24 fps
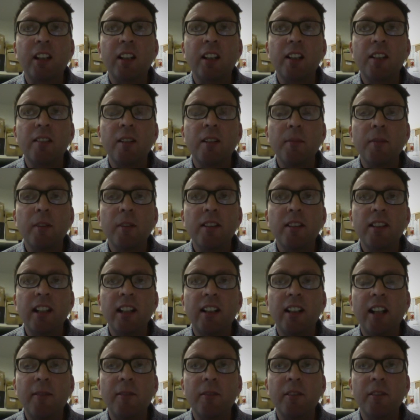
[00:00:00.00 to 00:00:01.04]
so I'm not saying
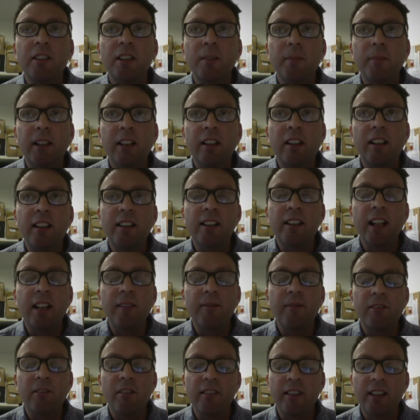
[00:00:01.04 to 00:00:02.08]
that everyone should be like
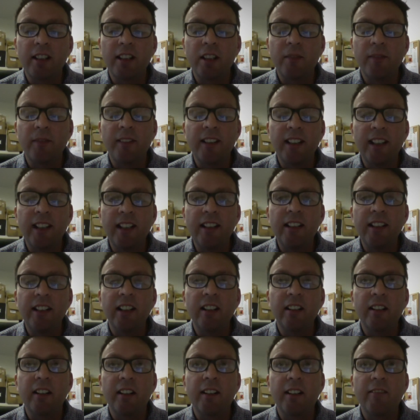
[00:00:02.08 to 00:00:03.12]
St. Francis of Assisi
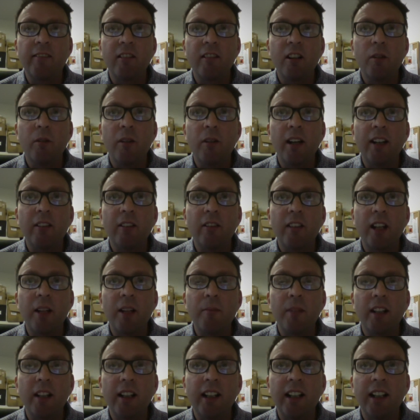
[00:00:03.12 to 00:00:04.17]
and throw away all their
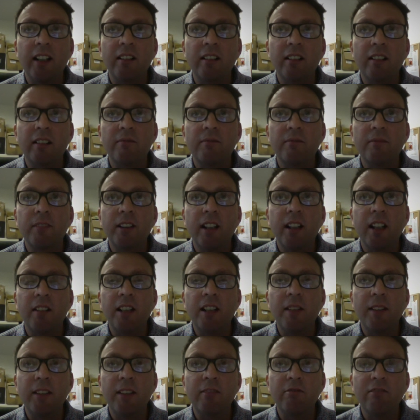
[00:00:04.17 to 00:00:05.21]
money and you know
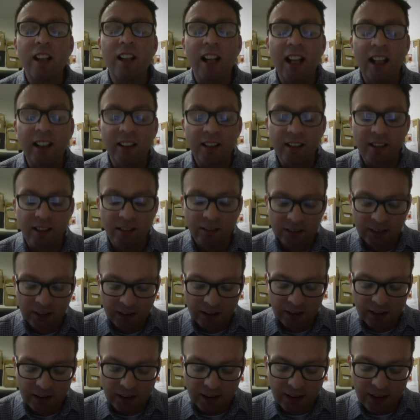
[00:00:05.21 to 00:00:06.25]
live in rags.
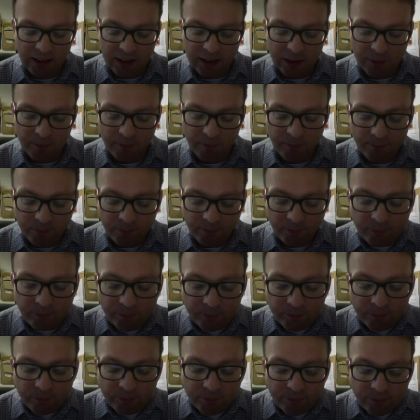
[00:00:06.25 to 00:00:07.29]
Um,
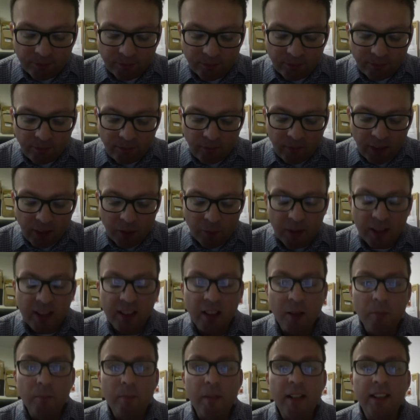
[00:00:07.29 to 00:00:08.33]
but
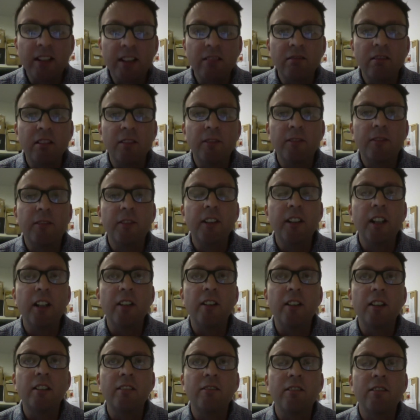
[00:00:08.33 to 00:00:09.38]
some measure of you know
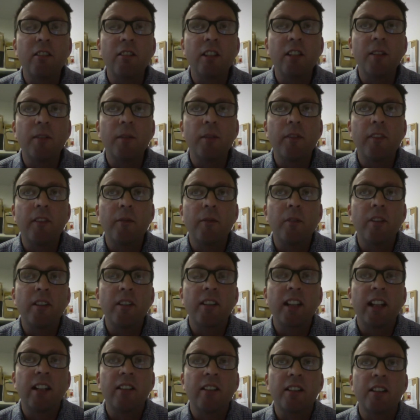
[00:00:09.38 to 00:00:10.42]
control over
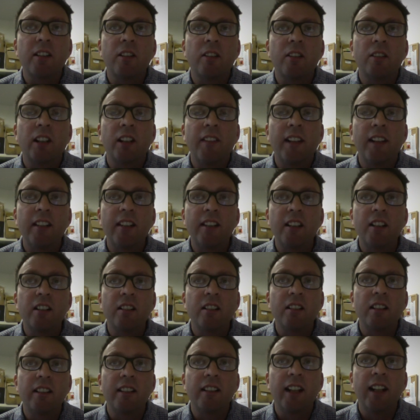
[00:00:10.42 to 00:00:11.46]
one's household, I think, is a good
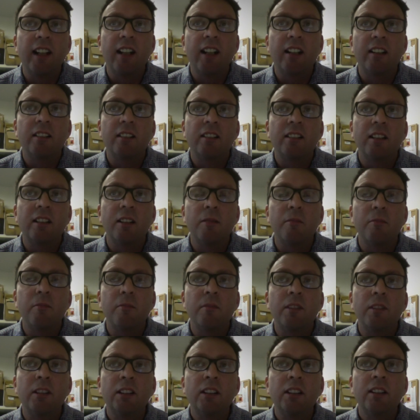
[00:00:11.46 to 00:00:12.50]
idea.
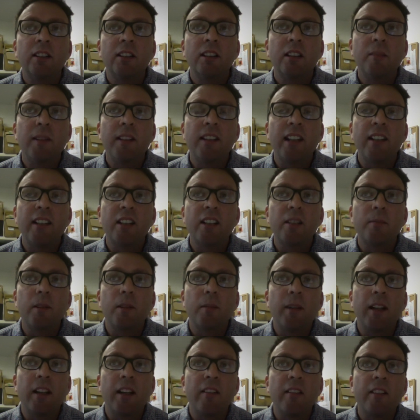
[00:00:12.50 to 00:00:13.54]
Um, to be sensible
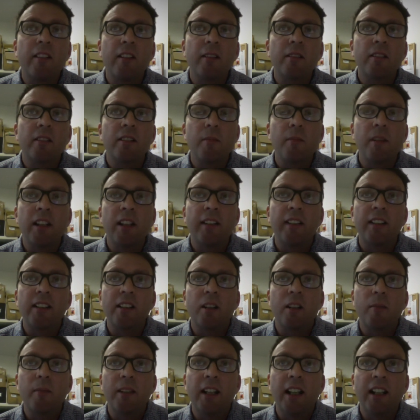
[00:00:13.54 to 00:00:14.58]
about the, the, money that's
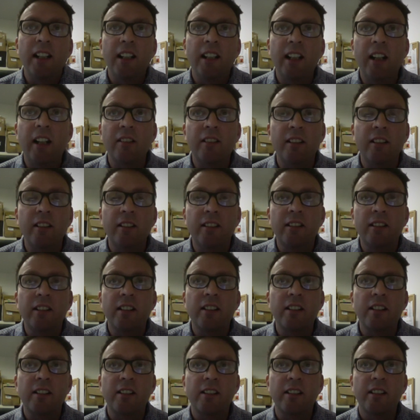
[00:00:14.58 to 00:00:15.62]
coming in and out, and
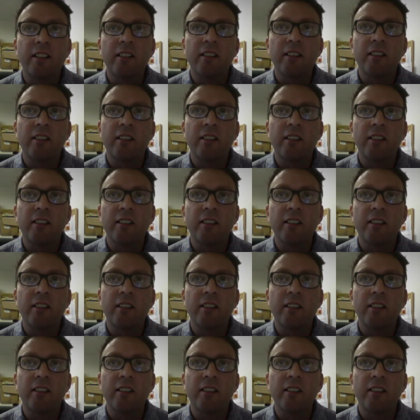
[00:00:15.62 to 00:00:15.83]
to